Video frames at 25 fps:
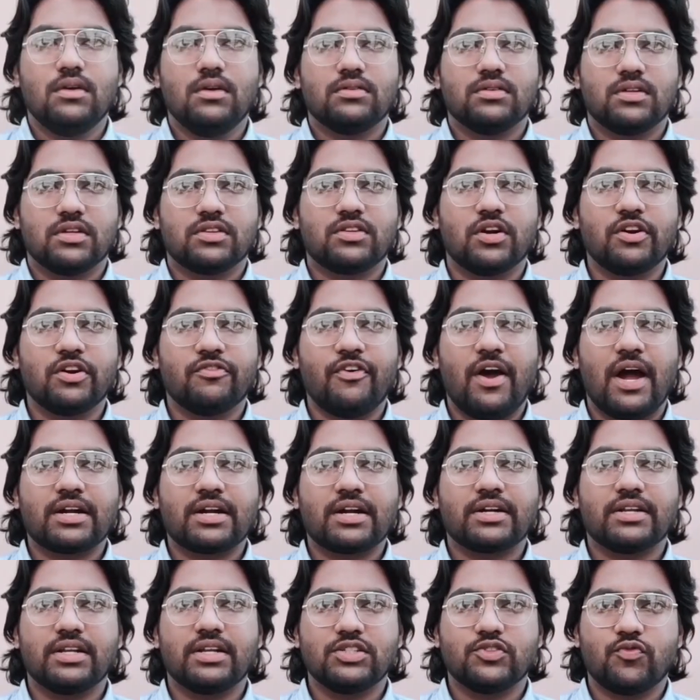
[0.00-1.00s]
The third
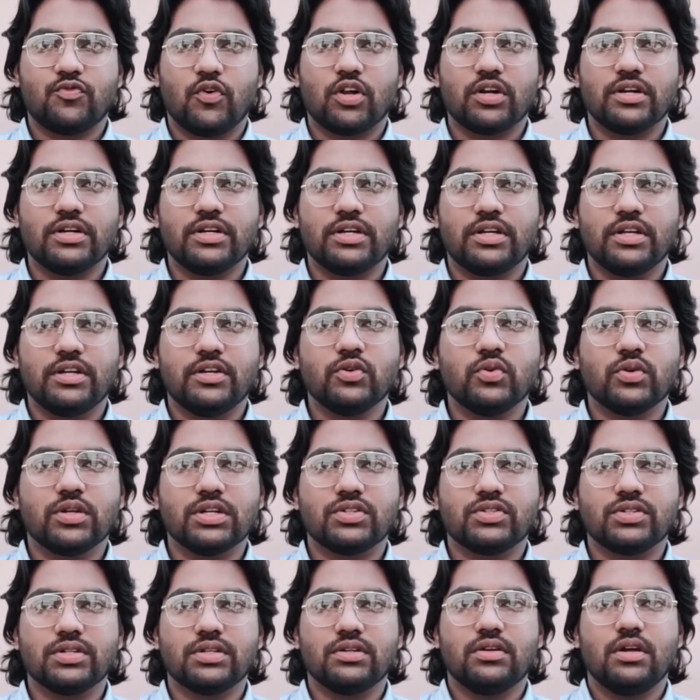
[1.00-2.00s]
factor is warranty
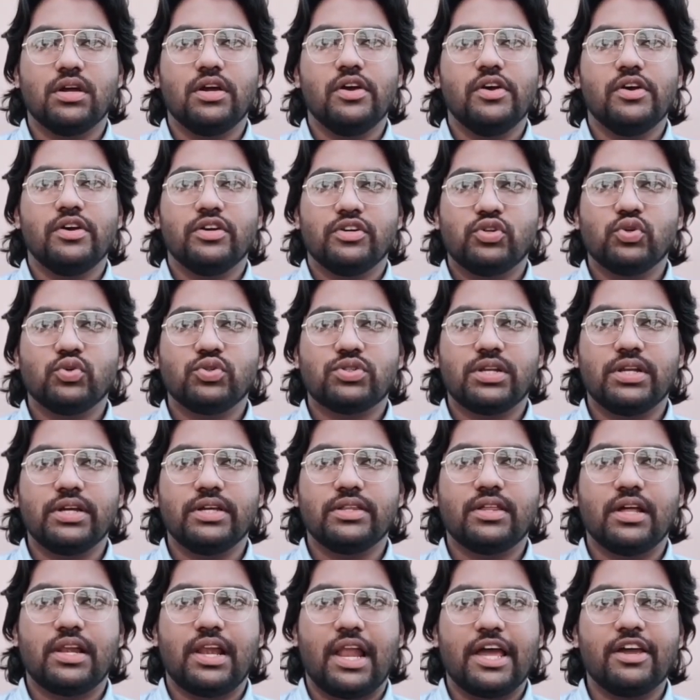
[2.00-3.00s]
duration. Usually
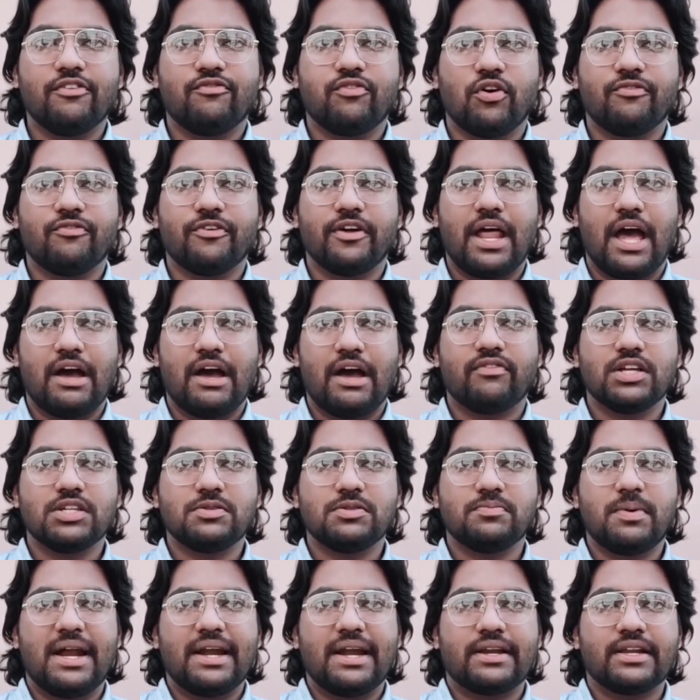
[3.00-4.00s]
the life of an
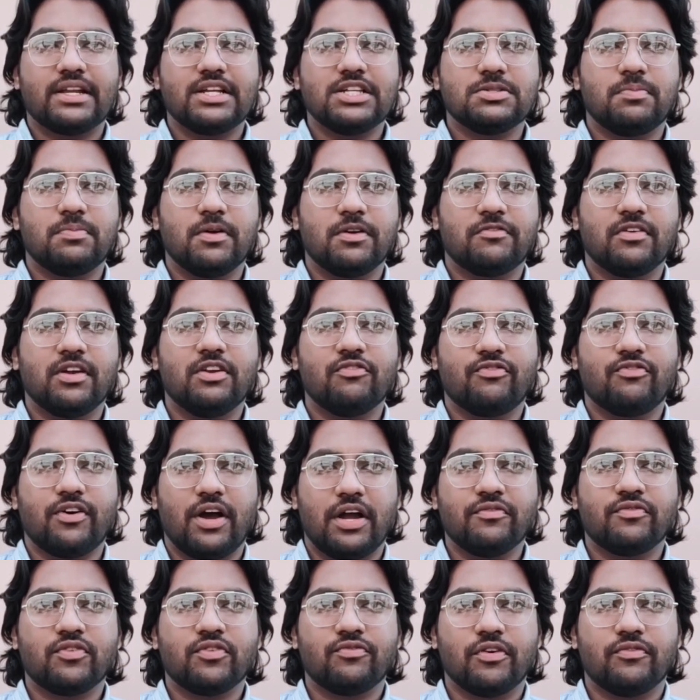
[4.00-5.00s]
average battery is between
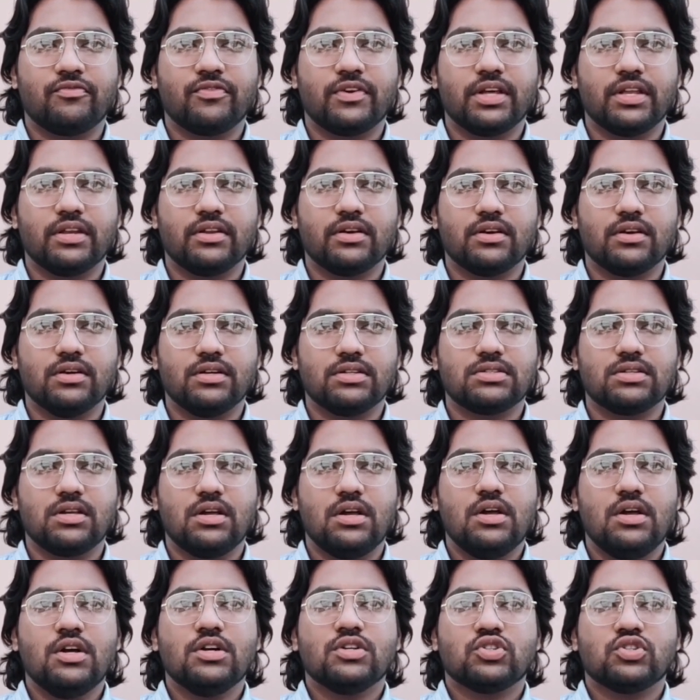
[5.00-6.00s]
5 to 15 years.
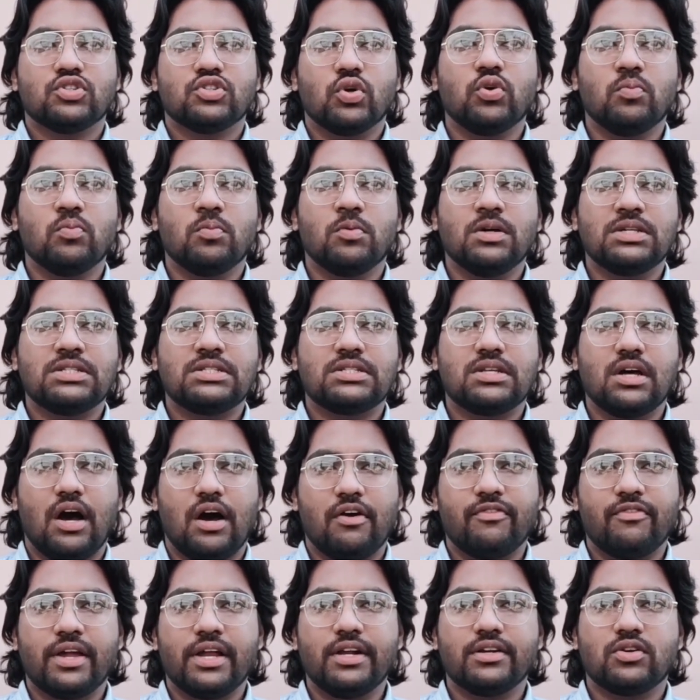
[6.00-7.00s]
So you must
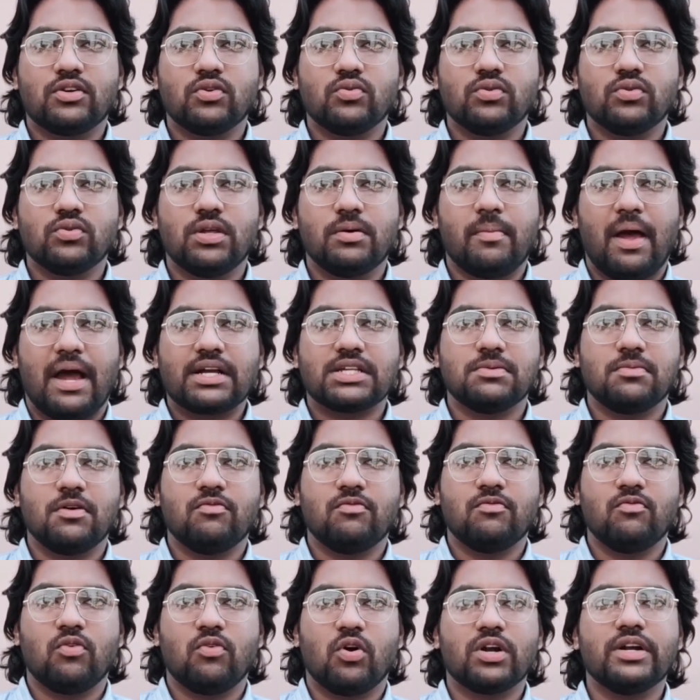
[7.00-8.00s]
avail to the
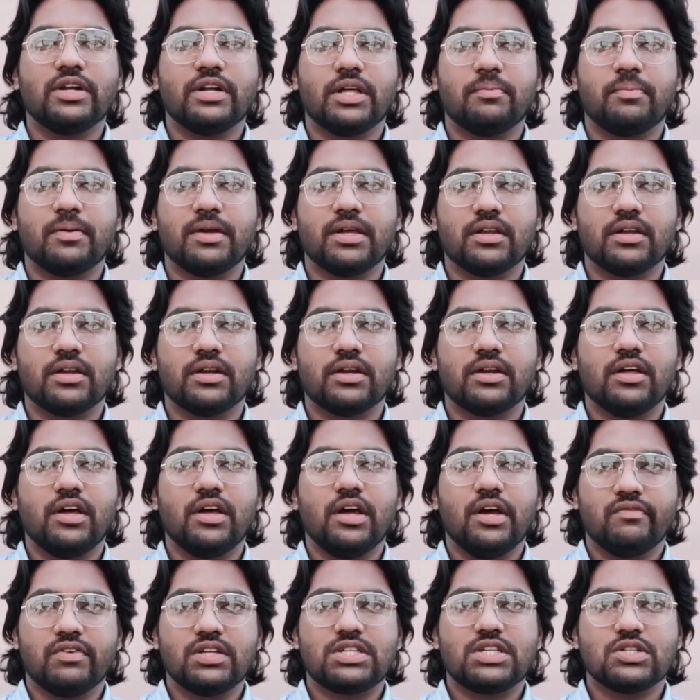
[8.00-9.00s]
maximum warranty period,
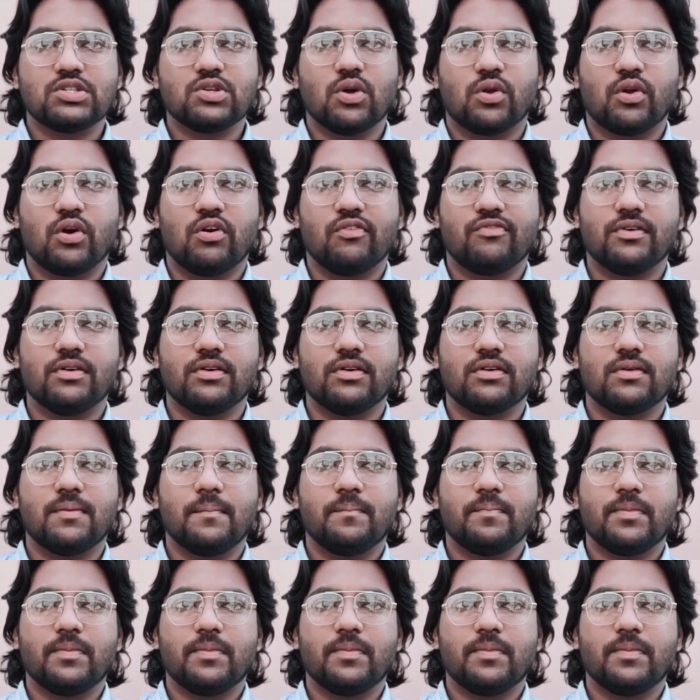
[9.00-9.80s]
which is on offer.